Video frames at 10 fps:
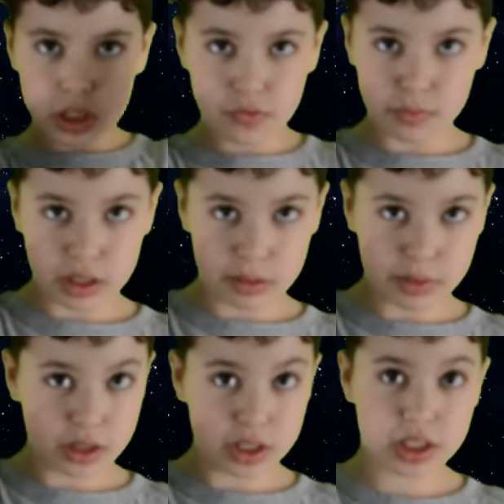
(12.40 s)
for making
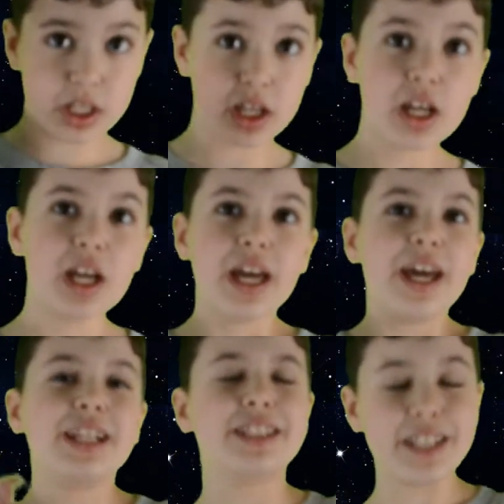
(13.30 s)
math easy.
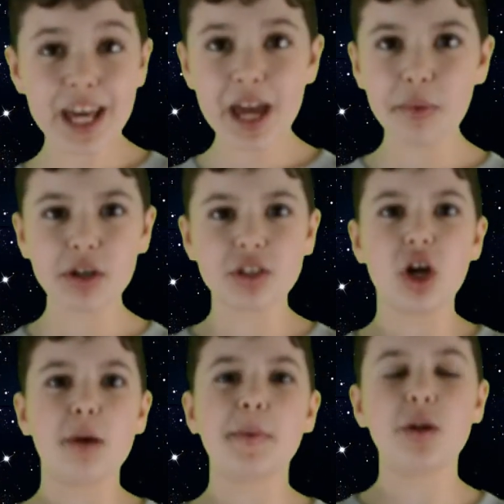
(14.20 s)
And today we're going to
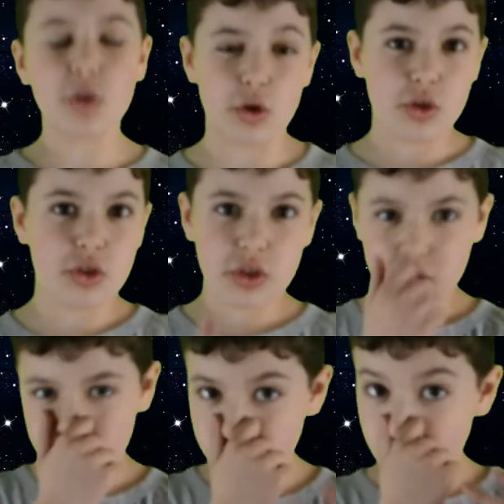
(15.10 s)
talk about Earth,
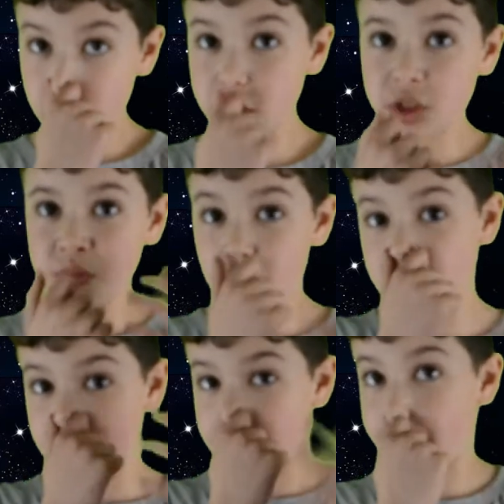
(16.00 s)
the largest
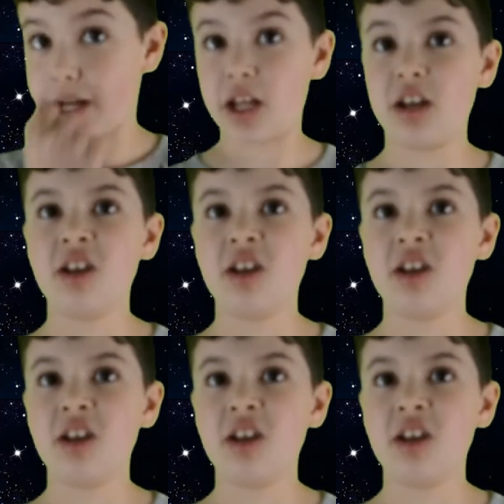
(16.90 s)
rocky planet.